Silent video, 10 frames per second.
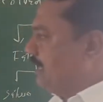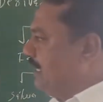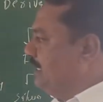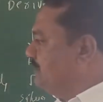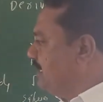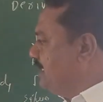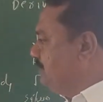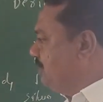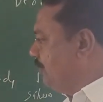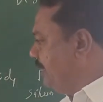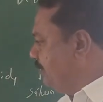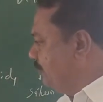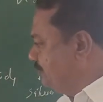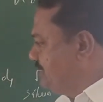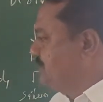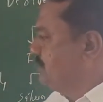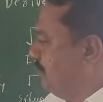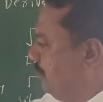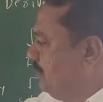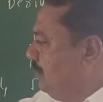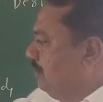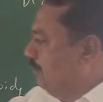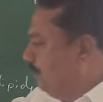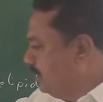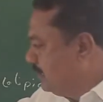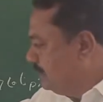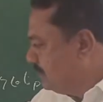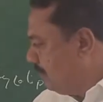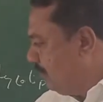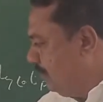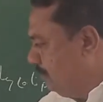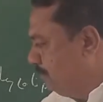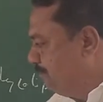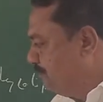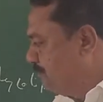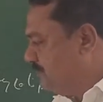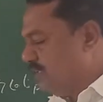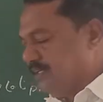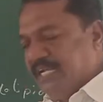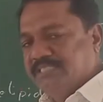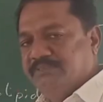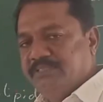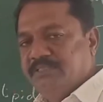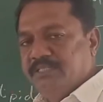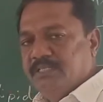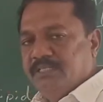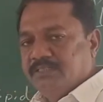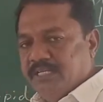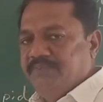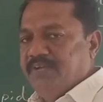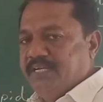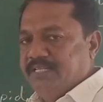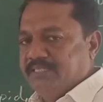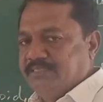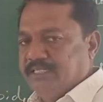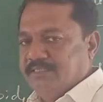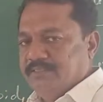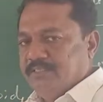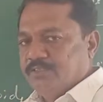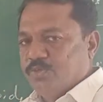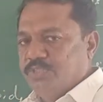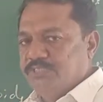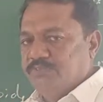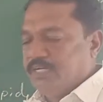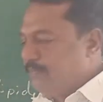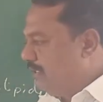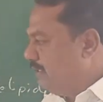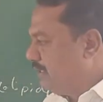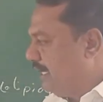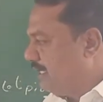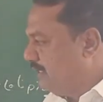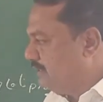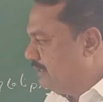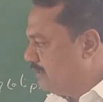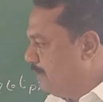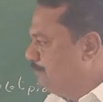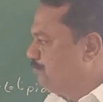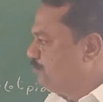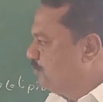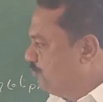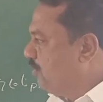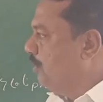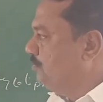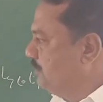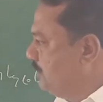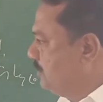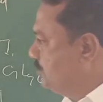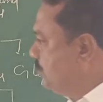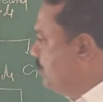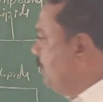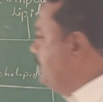Triglyceride means already you know this is the one glycerol attached with three fatty acids. So this what happened? Triglycerides are formed. So now